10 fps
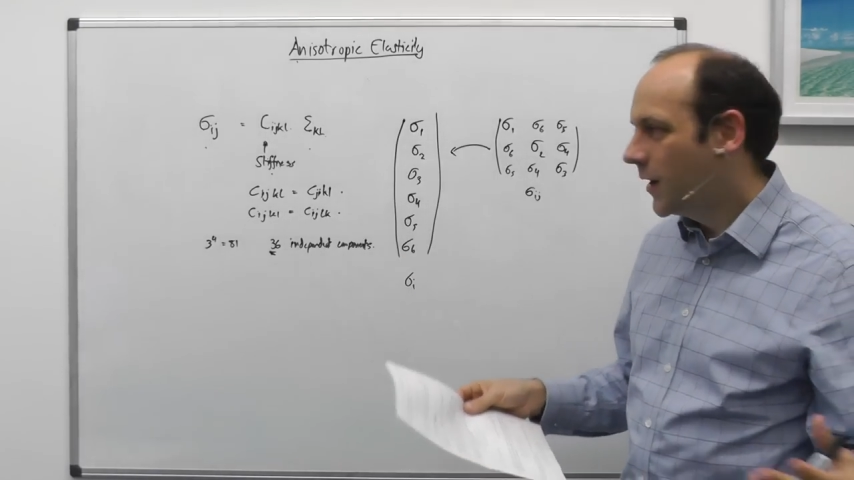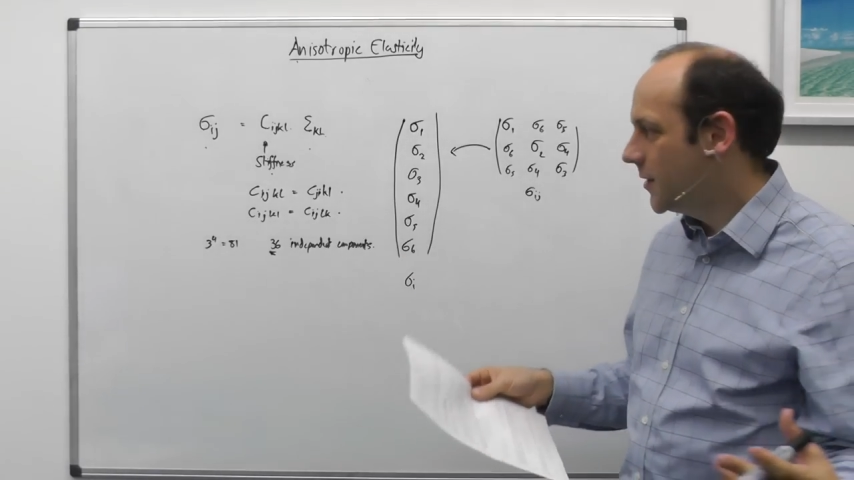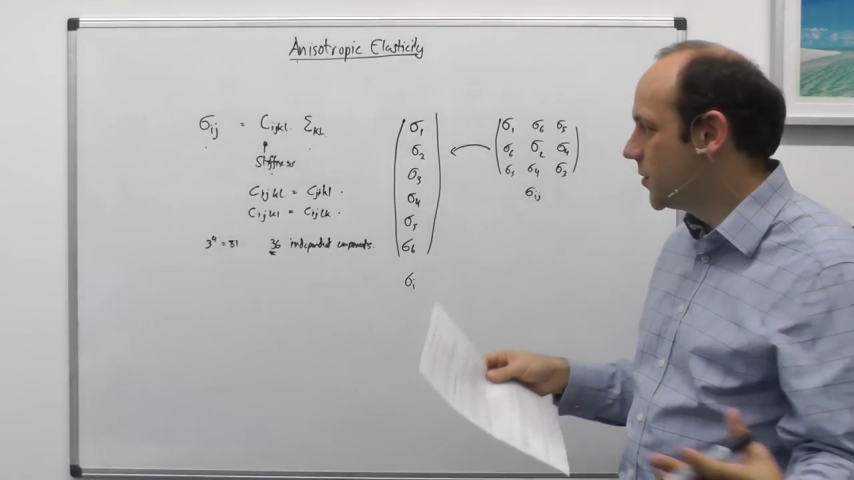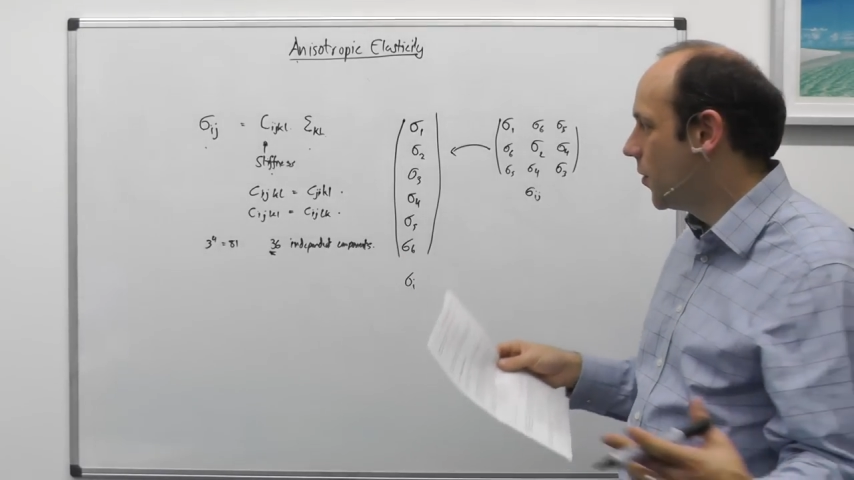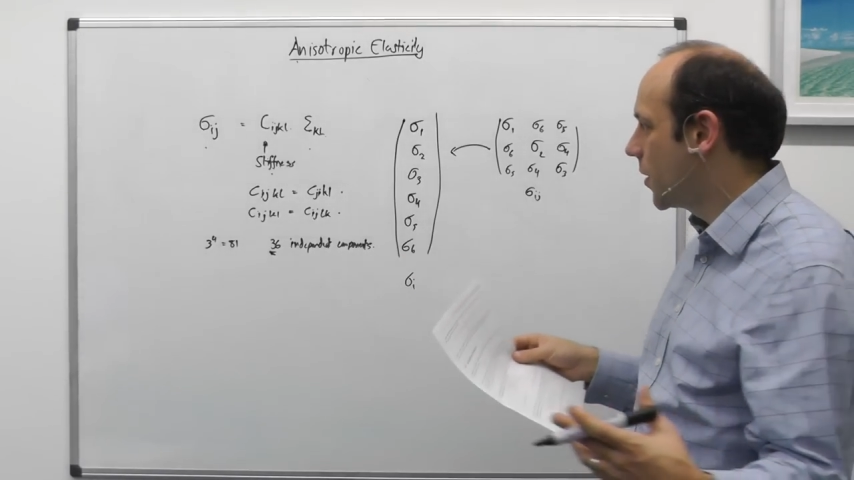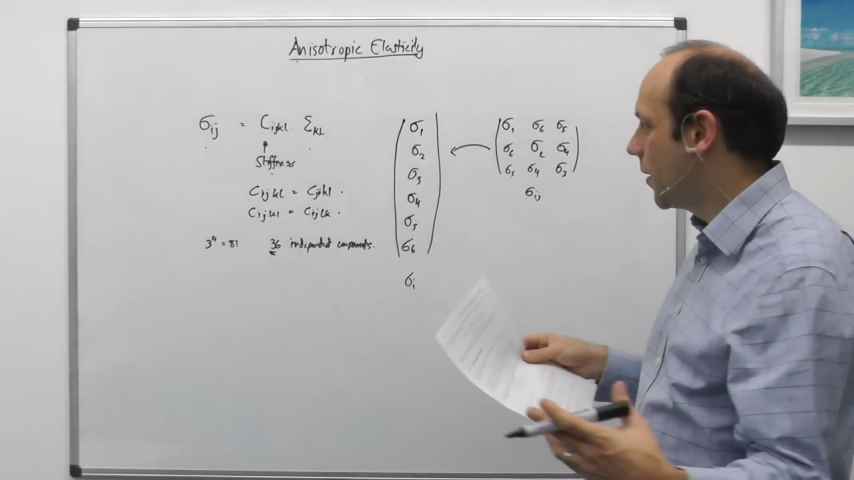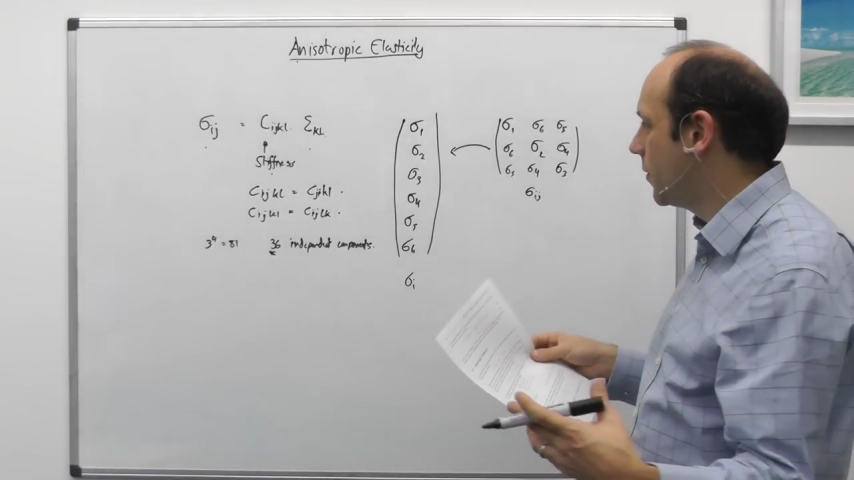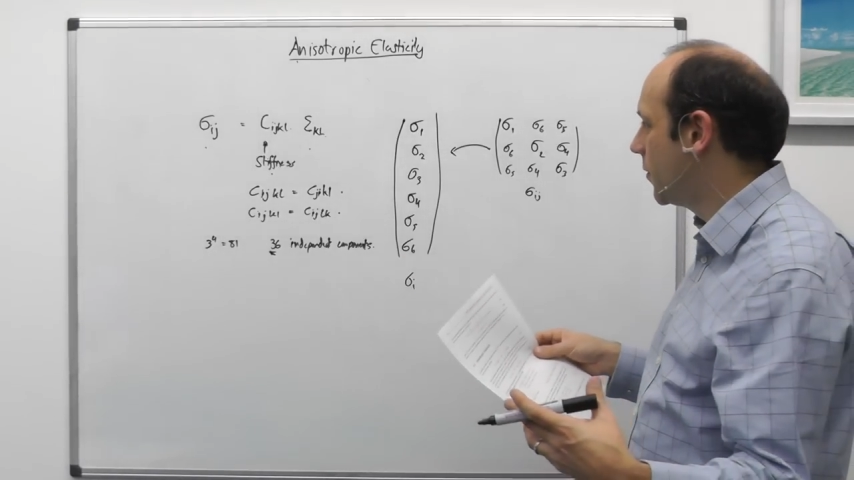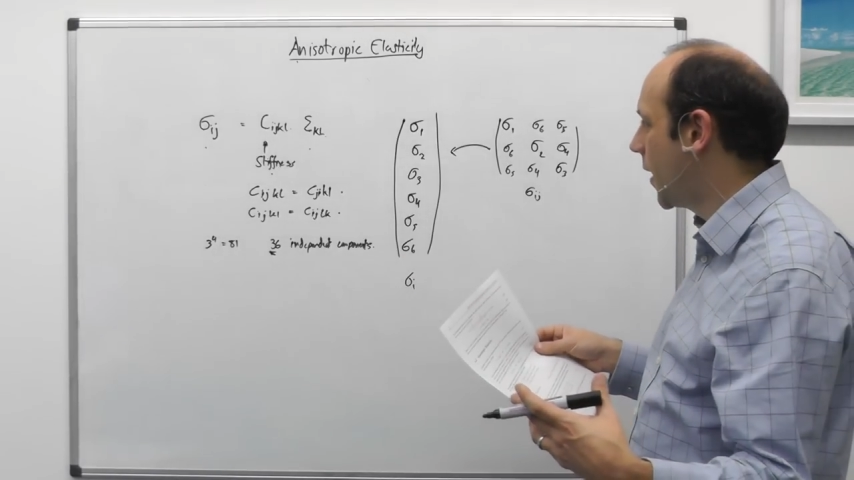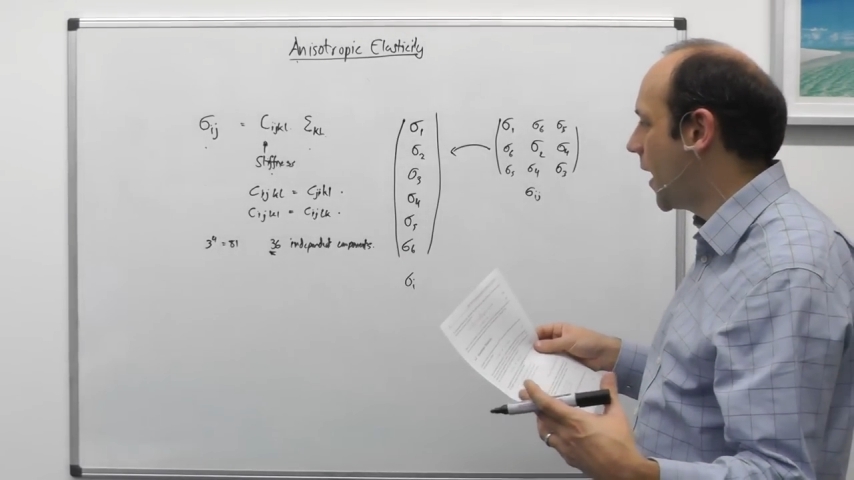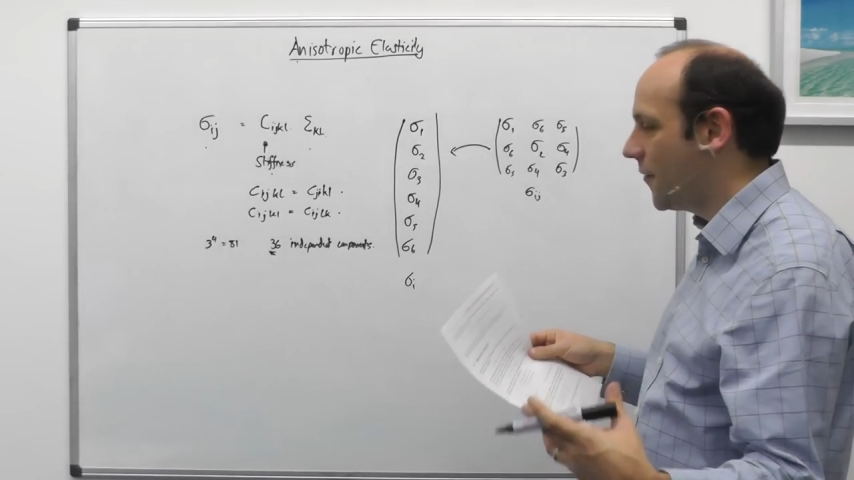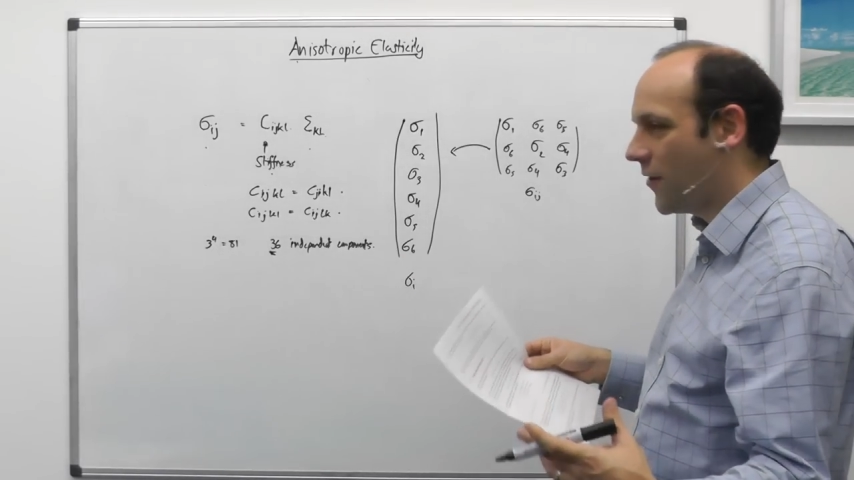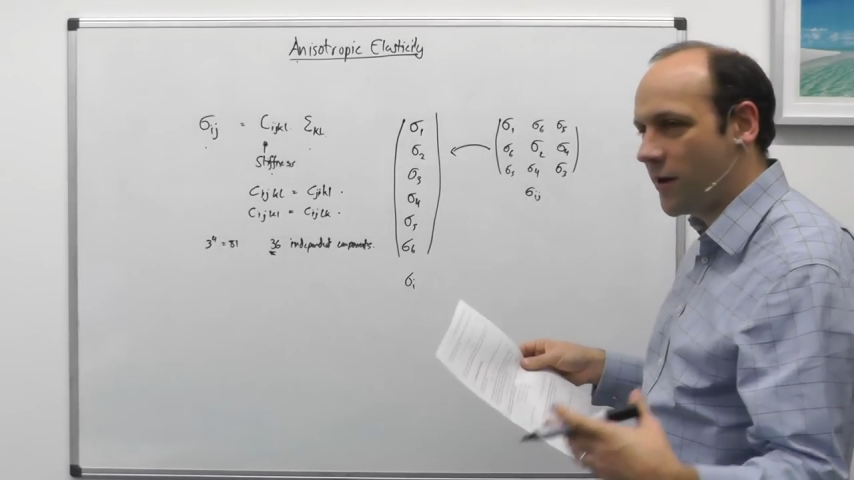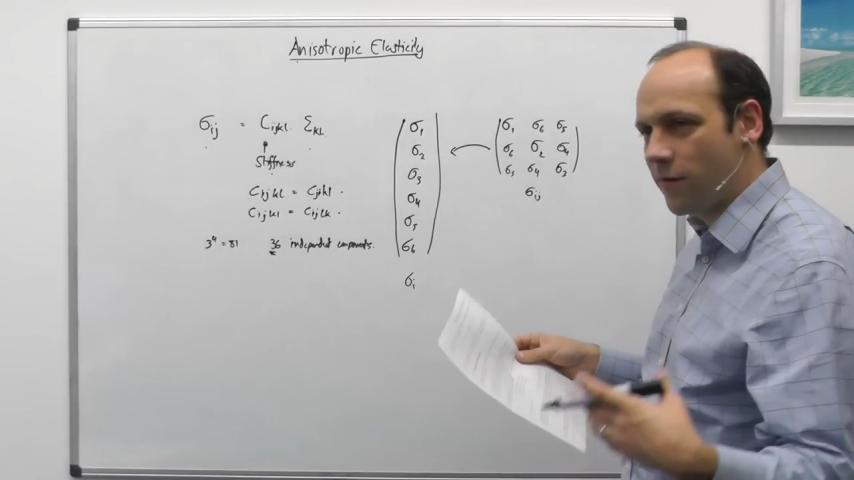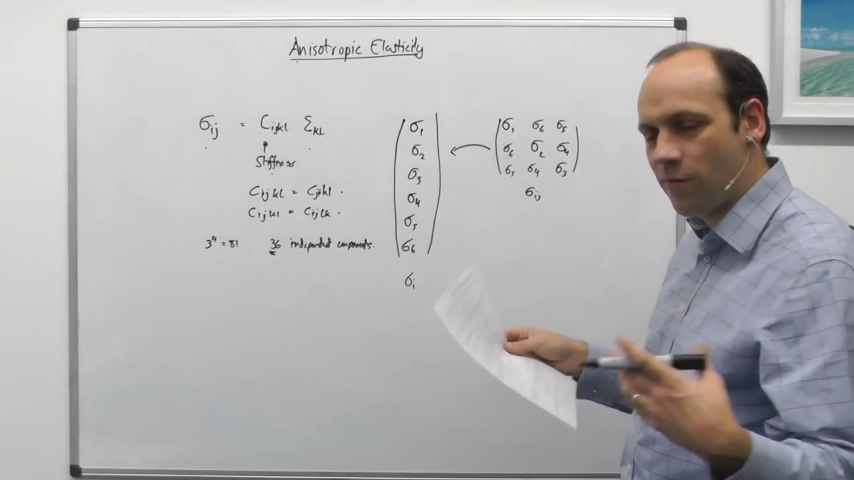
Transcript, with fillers: It's not going to have any of the